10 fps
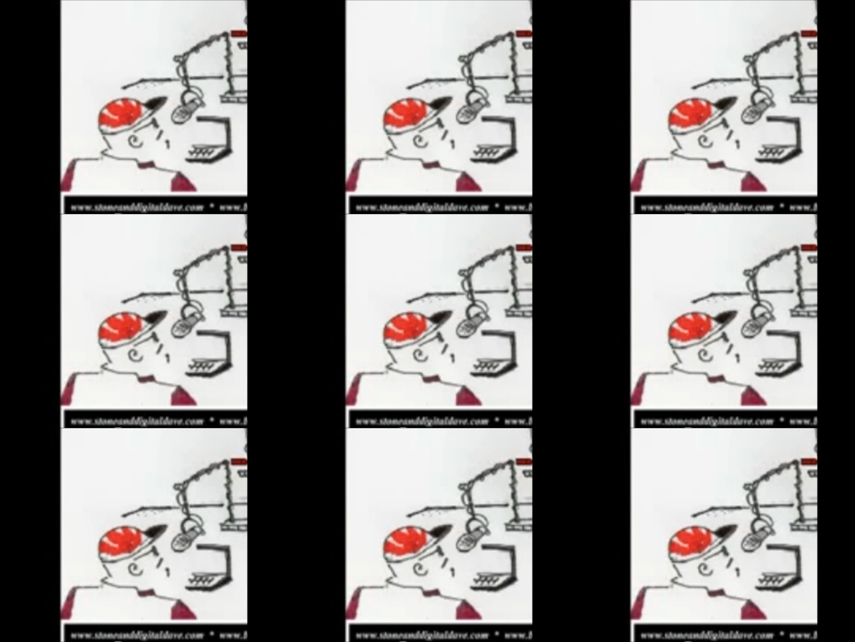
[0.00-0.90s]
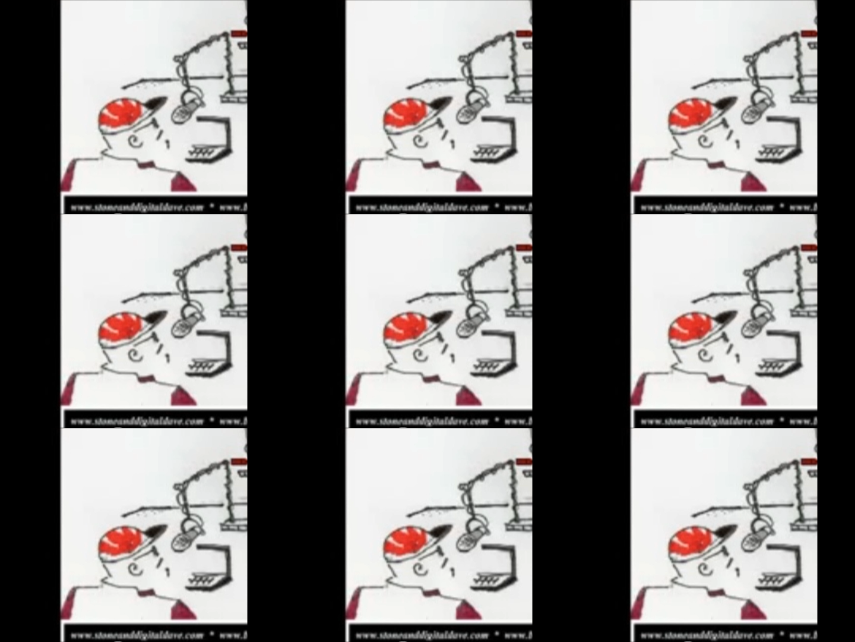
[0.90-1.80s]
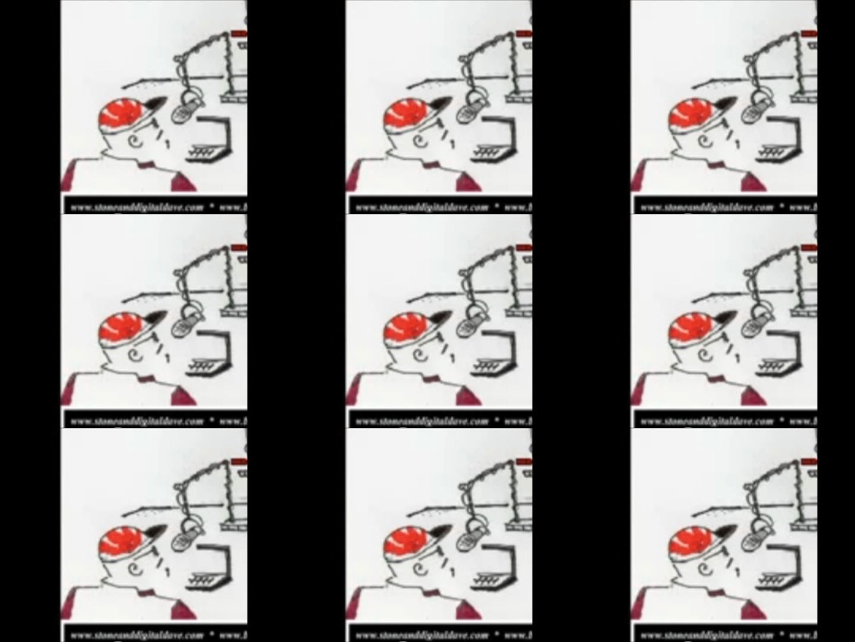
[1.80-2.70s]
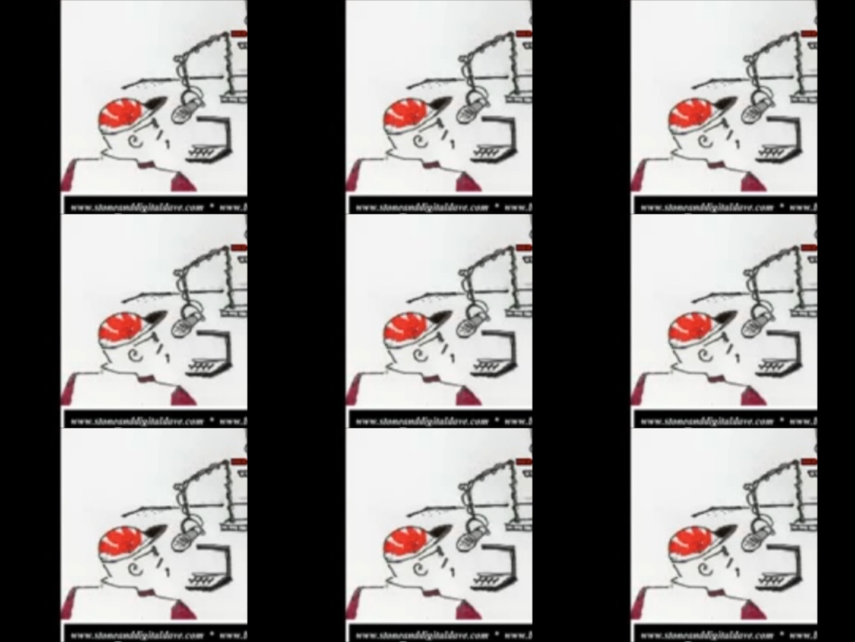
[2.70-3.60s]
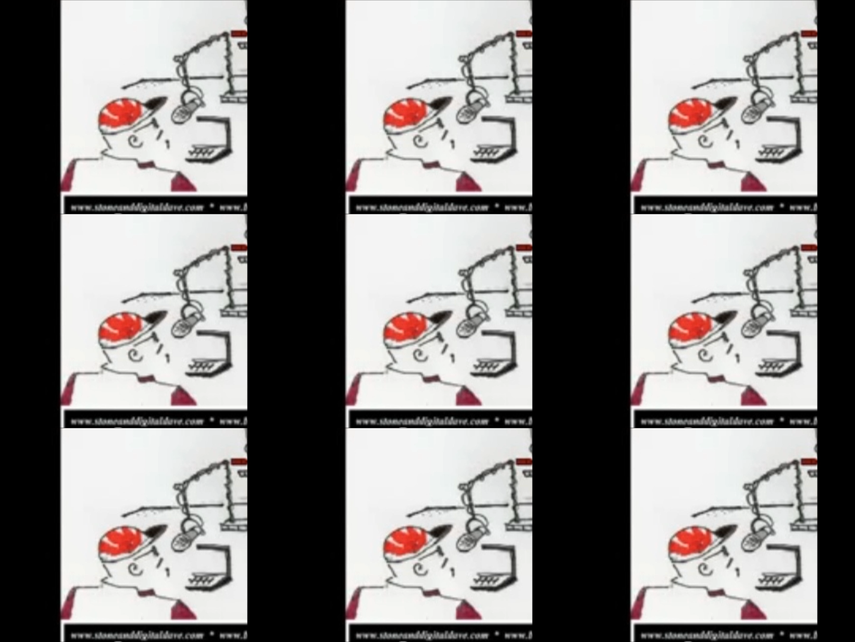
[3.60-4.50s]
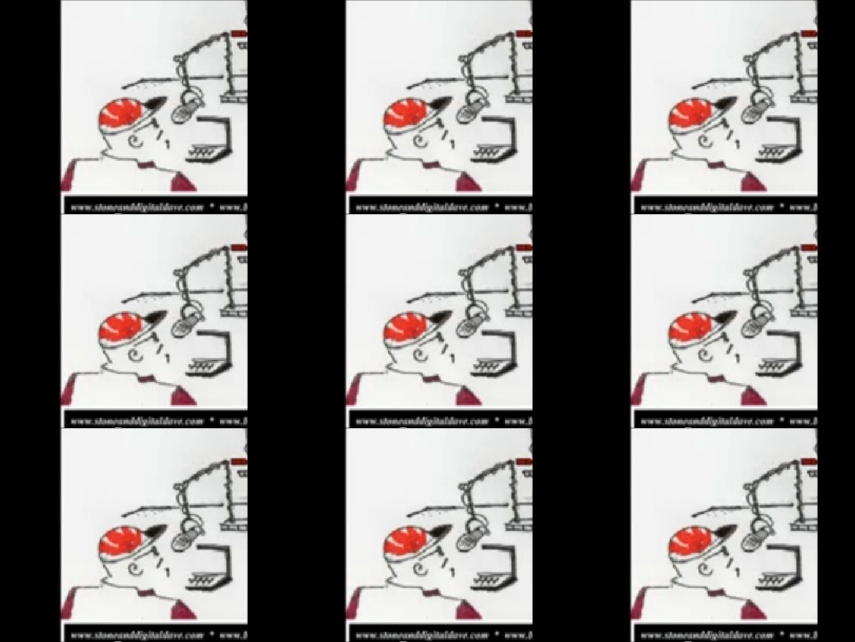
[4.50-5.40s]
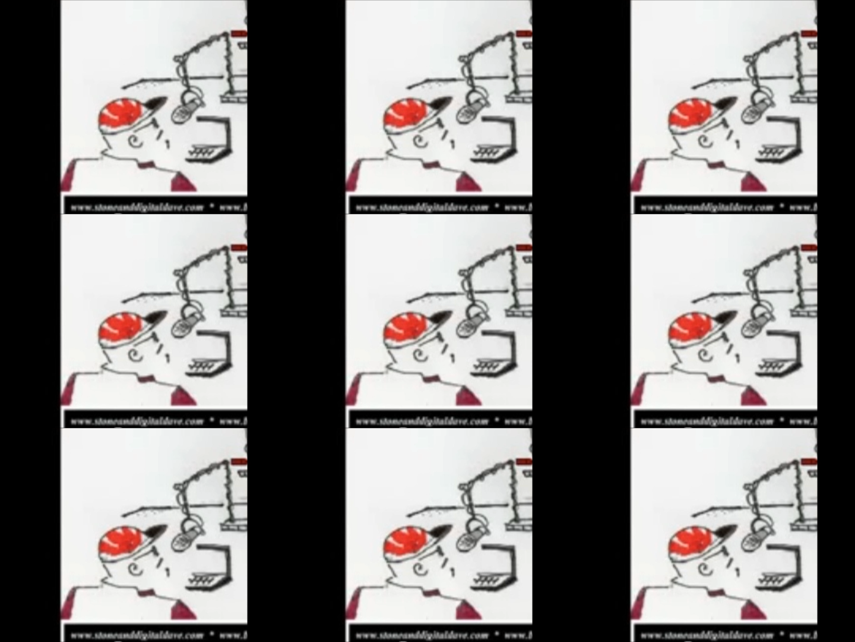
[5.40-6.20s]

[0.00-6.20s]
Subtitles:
Nobody's mouth can be seen.